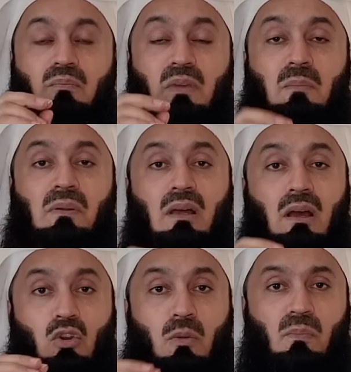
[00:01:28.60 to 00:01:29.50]
people
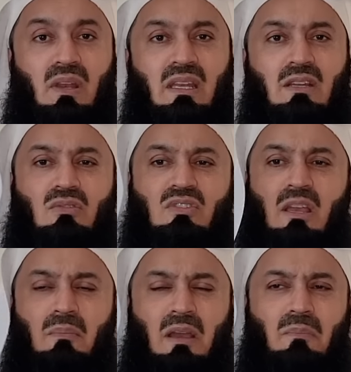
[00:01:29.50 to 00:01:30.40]
are complaining to
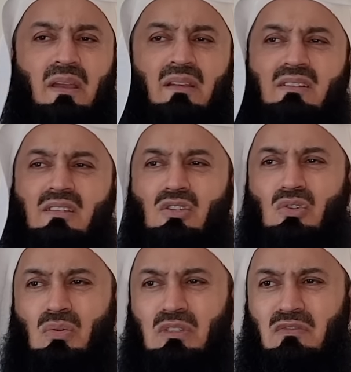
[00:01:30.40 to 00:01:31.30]
say, my parents are
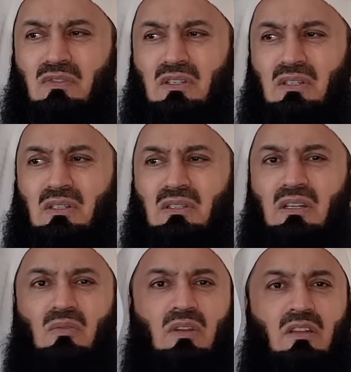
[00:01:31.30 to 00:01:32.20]
so difficult
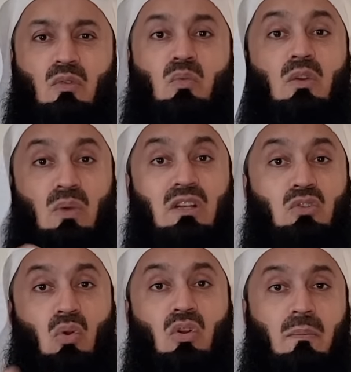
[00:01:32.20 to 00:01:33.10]
and whatever. We will
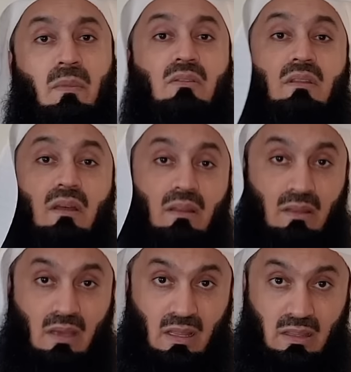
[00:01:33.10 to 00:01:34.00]
talk about
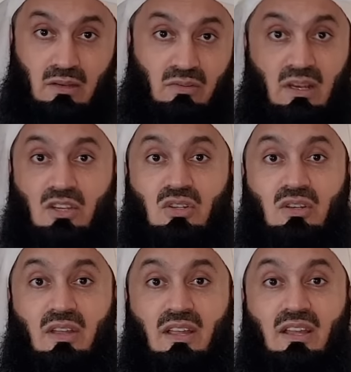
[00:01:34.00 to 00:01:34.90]
the other
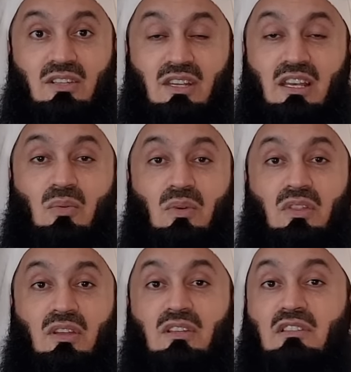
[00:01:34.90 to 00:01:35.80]
relation, dealing
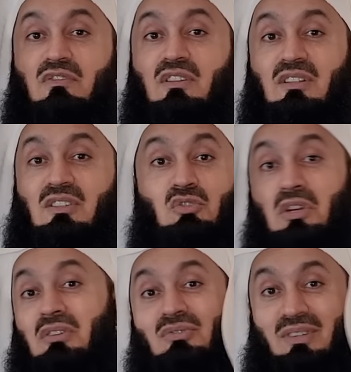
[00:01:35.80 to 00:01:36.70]
with difficult
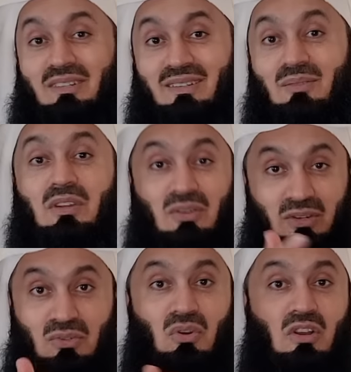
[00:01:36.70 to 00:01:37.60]
children. We're
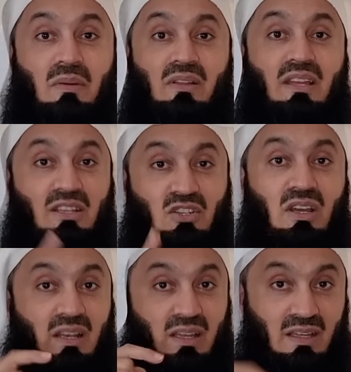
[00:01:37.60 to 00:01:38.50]
going to talk about that,
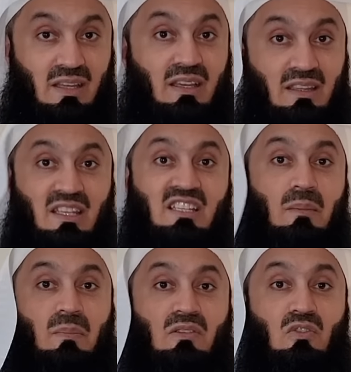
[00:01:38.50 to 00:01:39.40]
inshallah, in these
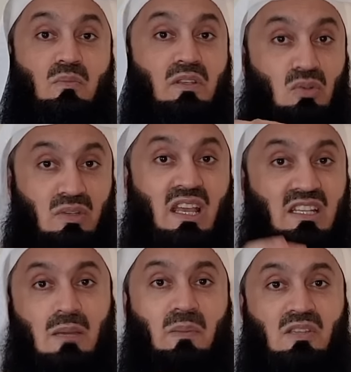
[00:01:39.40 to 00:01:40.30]
episodes. But
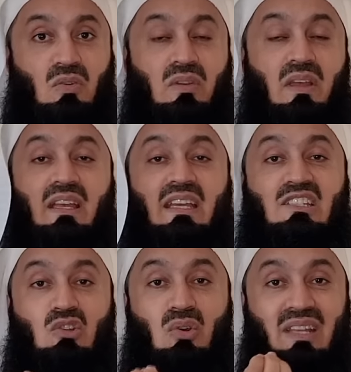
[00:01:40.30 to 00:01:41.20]
today's episode
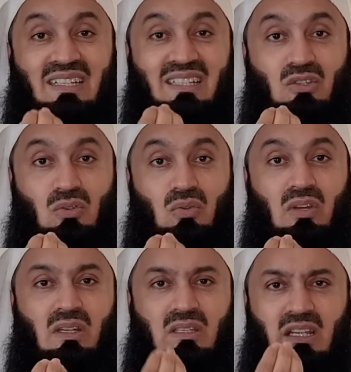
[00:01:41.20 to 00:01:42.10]
is connected to
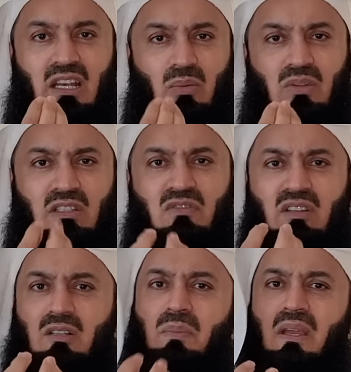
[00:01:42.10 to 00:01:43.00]
dealing with
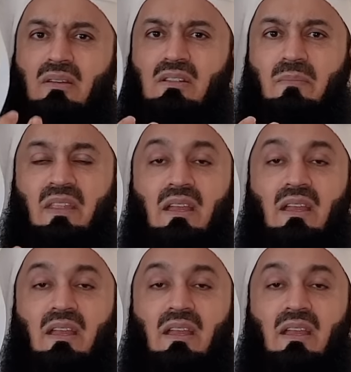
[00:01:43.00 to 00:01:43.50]
difficult parents.